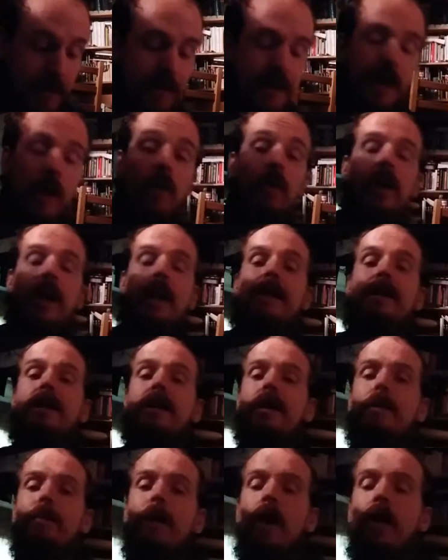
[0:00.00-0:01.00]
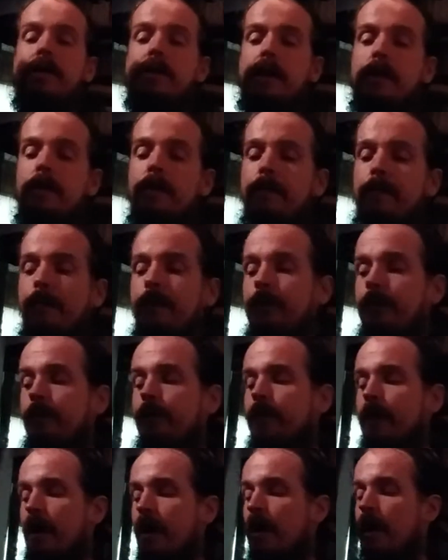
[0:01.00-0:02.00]
no latent deposit.
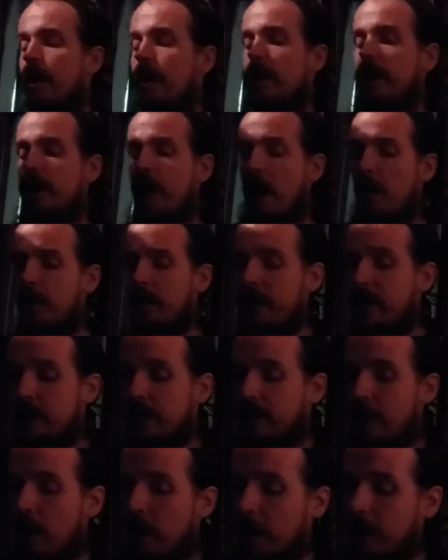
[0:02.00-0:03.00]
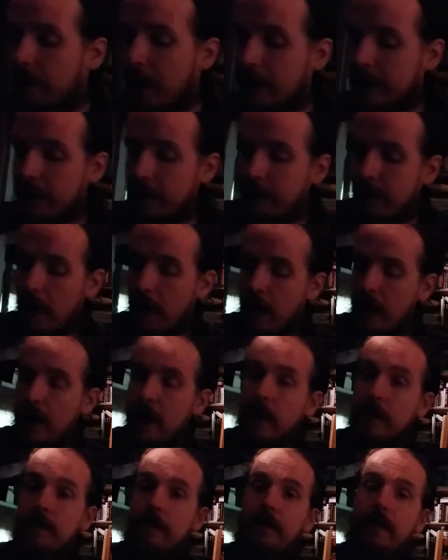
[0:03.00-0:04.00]
Now we talk about the
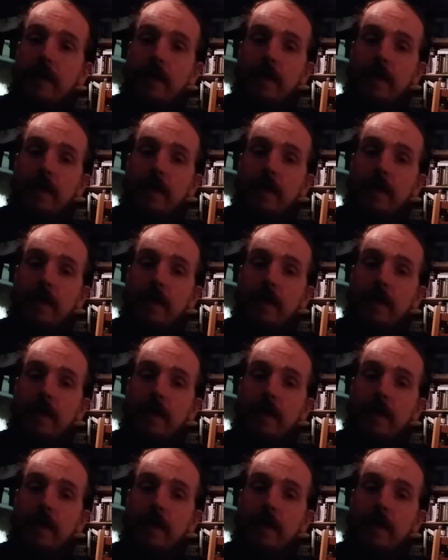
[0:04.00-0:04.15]
5